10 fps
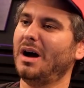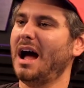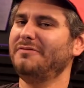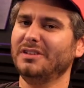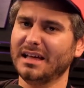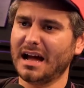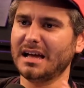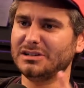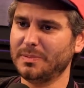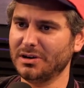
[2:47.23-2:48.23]
I feel like I
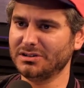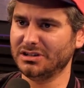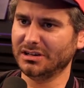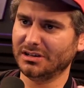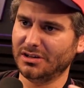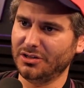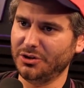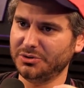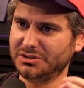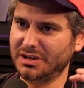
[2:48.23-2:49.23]
experiencing
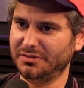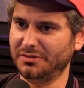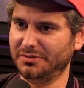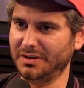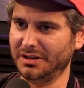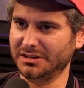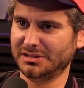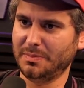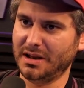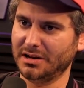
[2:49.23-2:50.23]
those different feelings
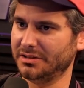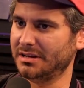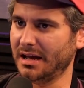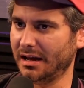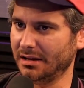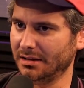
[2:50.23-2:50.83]
depending on the day.